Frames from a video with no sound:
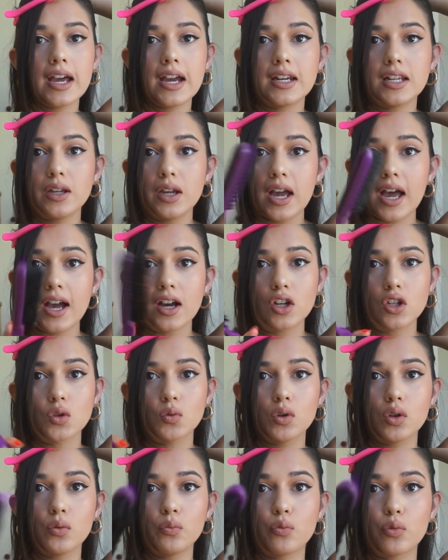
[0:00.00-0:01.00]
any
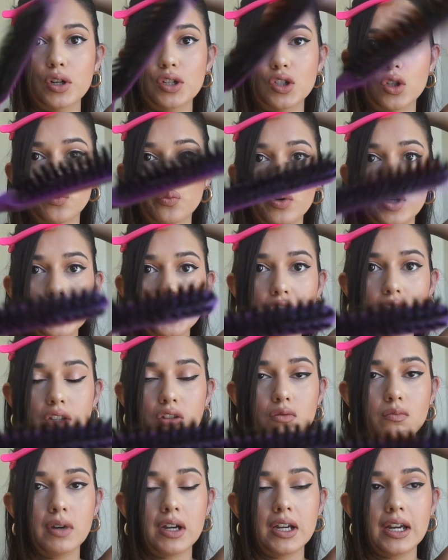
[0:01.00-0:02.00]
actual bristle brush
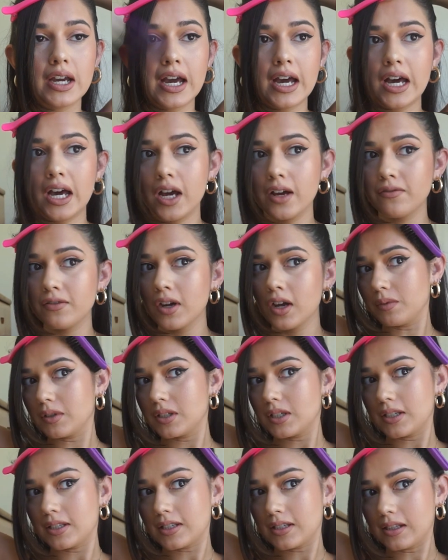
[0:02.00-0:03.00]
that you might have
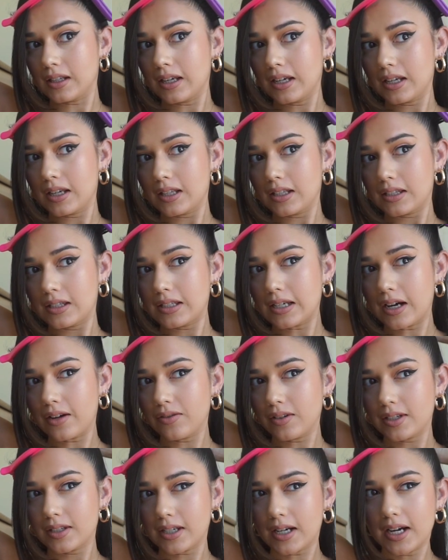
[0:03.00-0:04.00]
to slick
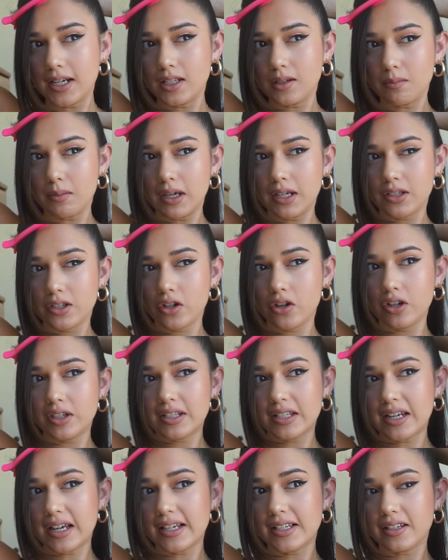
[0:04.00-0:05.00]
down the sides and make sure
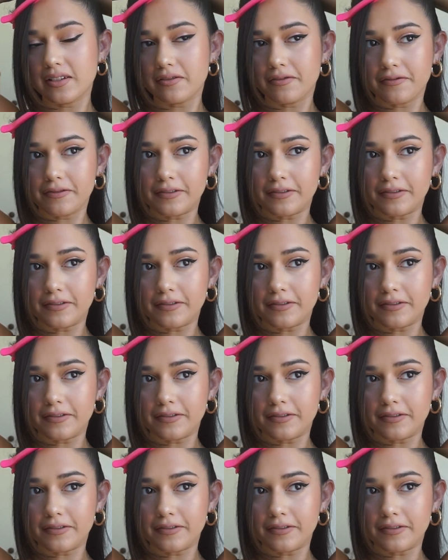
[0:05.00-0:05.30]
it's nice and